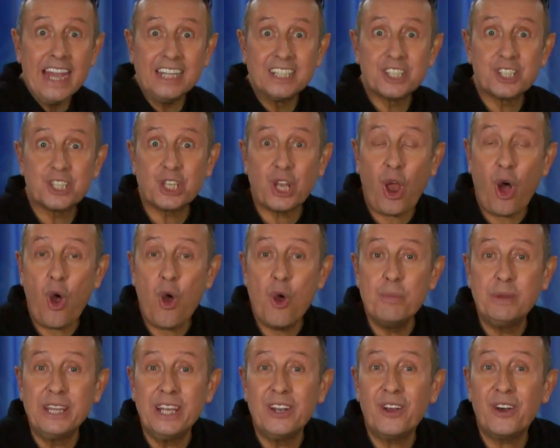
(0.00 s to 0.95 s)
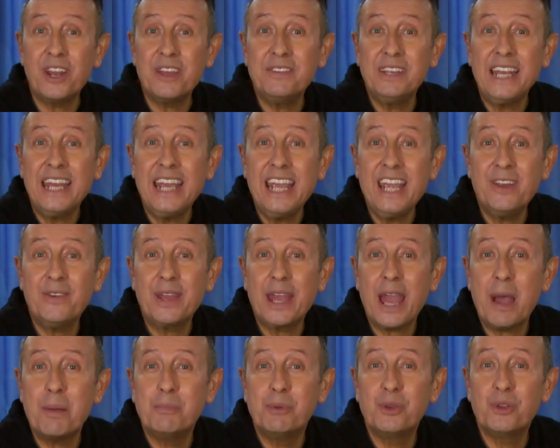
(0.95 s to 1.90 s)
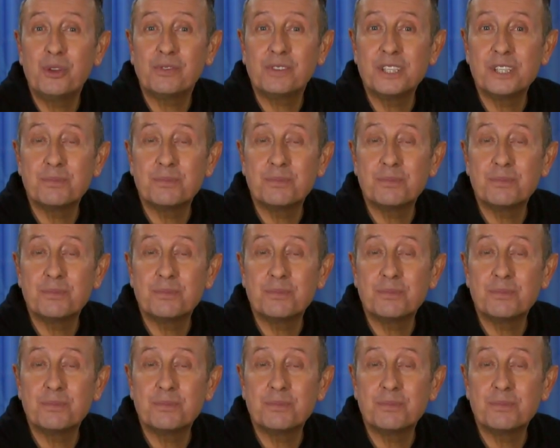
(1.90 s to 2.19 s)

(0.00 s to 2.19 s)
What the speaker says: It's slow, but they're not even hearing how beautifully